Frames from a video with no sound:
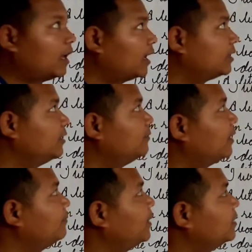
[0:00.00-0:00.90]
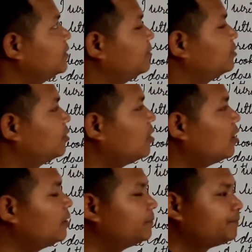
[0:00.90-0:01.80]
active and passive.
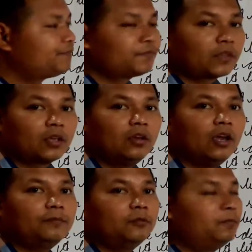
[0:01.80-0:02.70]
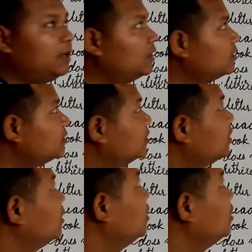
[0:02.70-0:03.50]
So you have to please